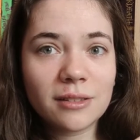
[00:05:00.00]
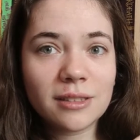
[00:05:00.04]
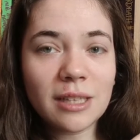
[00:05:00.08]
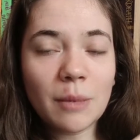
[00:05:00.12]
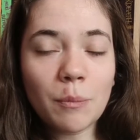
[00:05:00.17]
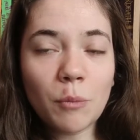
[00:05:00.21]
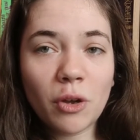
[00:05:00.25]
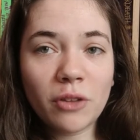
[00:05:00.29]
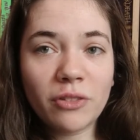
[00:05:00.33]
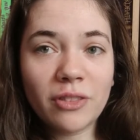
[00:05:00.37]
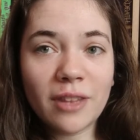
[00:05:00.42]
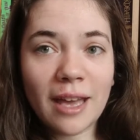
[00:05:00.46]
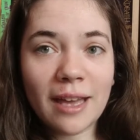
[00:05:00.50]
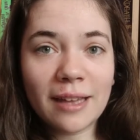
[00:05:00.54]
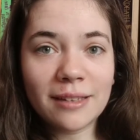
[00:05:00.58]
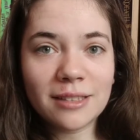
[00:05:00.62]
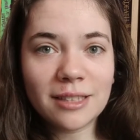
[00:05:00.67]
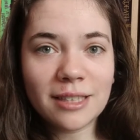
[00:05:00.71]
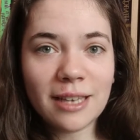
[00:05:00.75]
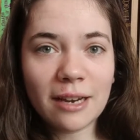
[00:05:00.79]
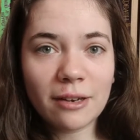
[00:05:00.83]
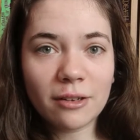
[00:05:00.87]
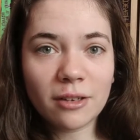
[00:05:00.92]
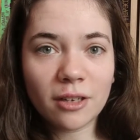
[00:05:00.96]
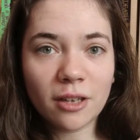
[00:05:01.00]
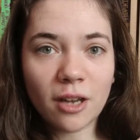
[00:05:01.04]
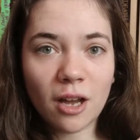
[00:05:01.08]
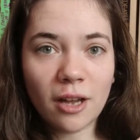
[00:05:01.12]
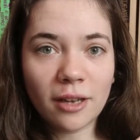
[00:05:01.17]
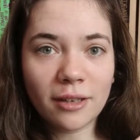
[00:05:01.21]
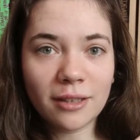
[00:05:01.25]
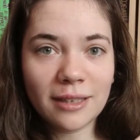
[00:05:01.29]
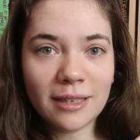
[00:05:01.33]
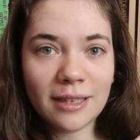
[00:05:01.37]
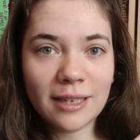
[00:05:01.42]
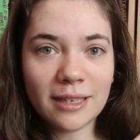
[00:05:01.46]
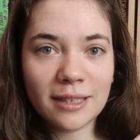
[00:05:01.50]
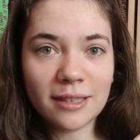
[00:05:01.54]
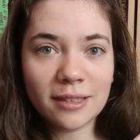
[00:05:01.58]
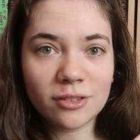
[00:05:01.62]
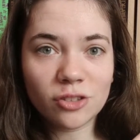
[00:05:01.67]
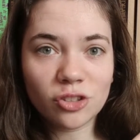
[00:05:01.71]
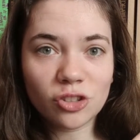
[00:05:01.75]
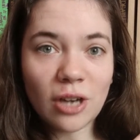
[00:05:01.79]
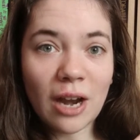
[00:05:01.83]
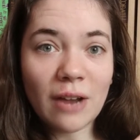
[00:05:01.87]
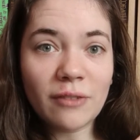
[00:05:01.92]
someone that Aragorn is